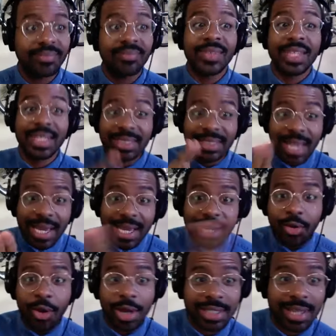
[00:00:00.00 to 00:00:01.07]
Then the
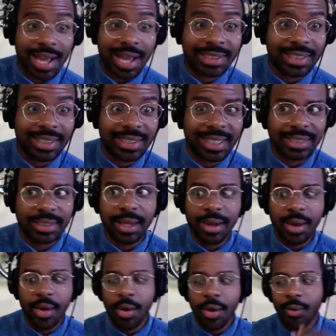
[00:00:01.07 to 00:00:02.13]
second question I ask is this
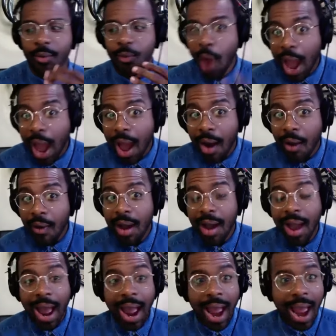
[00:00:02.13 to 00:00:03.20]
Wow,
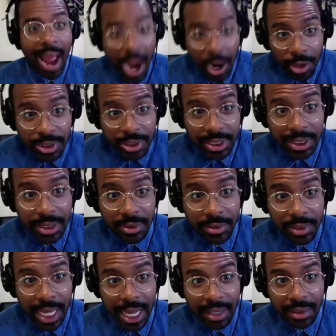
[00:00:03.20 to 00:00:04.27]
how did he do
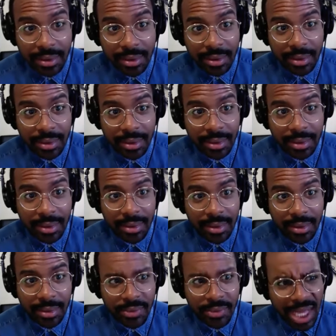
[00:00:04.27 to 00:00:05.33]
that?
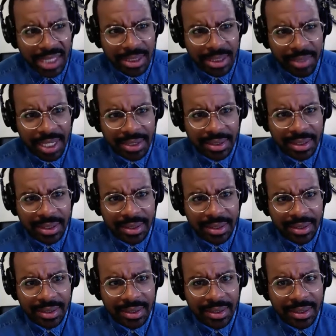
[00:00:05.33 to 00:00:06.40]
That's amazing.
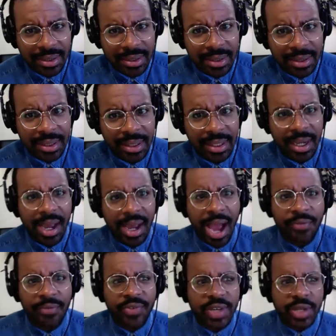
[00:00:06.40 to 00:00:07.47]

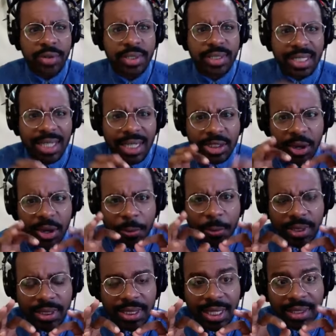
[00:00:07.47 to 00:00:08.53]
I'm figuring, then I start
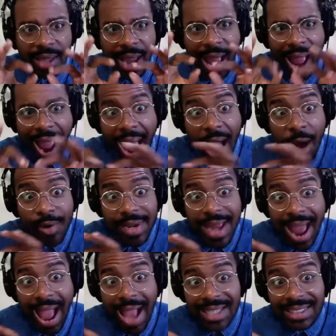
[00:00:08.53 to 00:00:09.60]
putting together how he
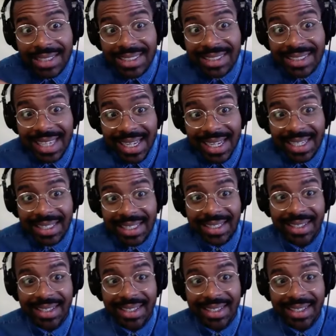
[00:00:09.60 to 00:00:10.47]
actually did it.